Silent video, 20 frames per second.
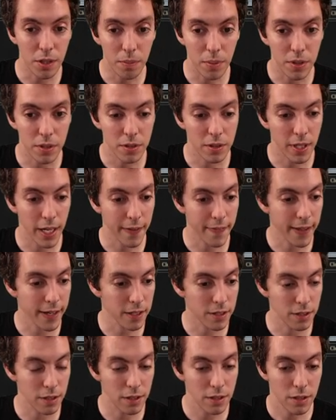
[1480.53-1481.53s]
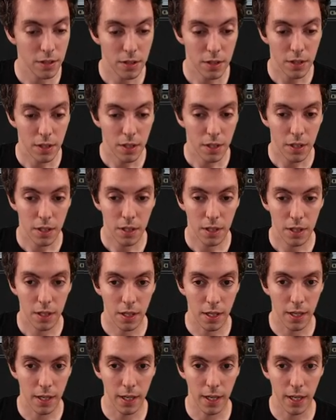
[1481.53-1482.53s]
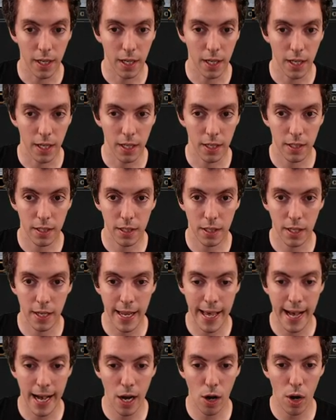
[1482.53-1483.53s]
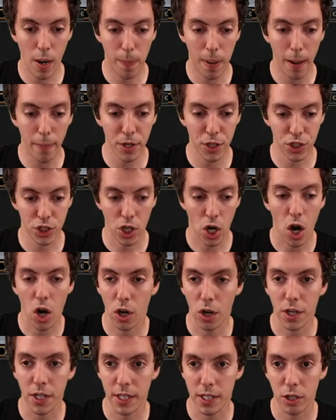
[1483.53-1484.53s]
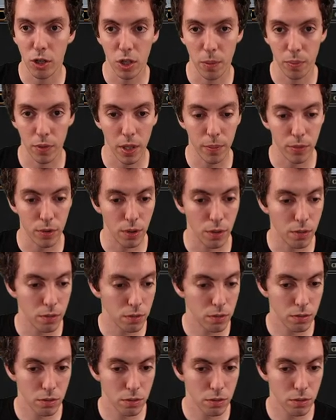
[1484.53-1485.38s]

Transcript: but not that good. Uh, now I probably just Karn and kill the Blood Moon.